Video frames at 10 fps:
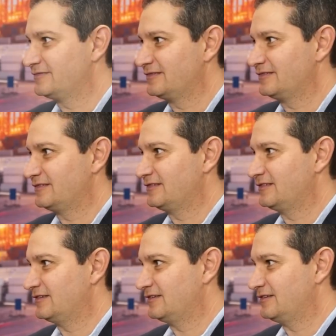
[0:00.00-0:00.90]

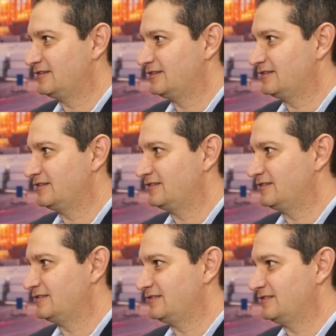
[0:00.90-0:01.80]

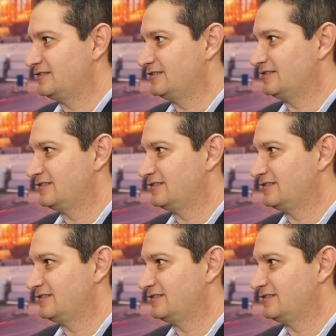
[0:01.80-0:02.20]
The person shown says nothing.